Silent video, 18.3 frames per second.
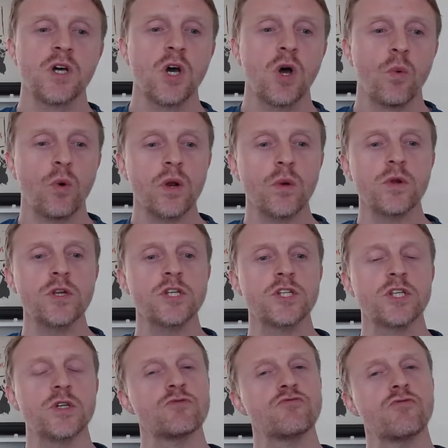What I want you to
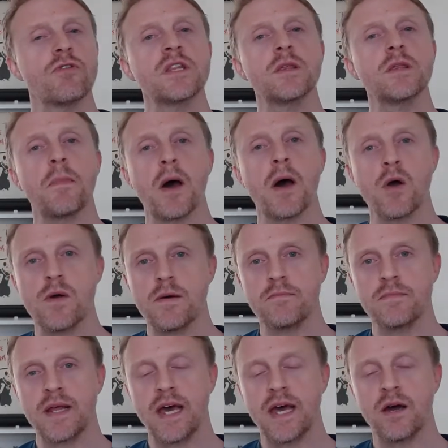do is read the poem
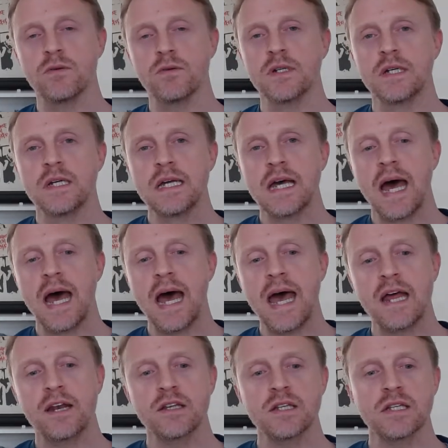now,
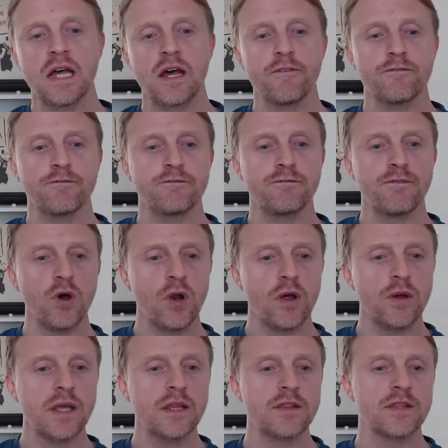and
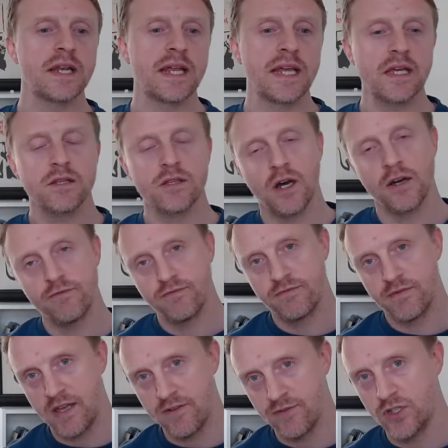following the link that I've
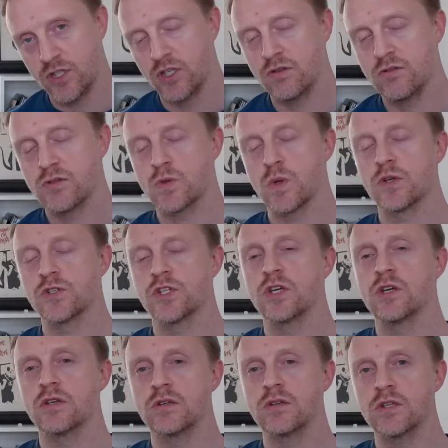given you as well, so you
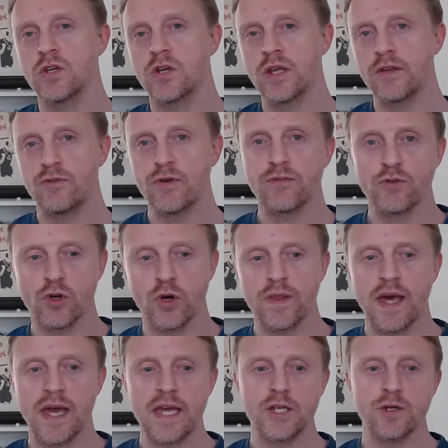can, if you haven't got
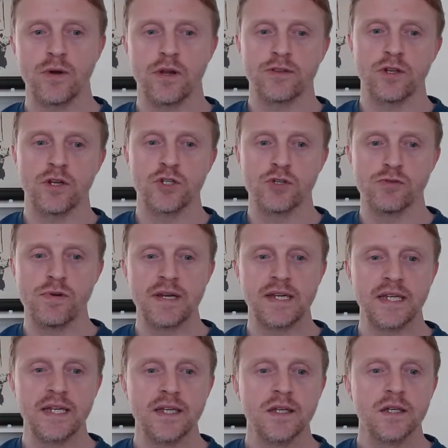that in your anthology
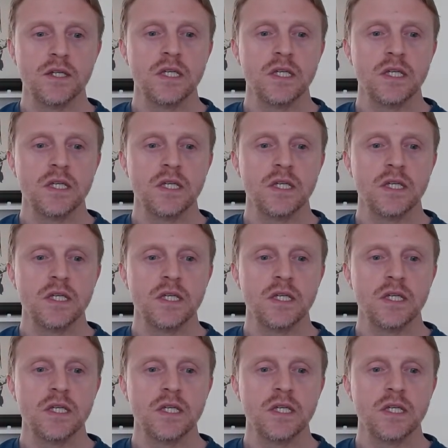already,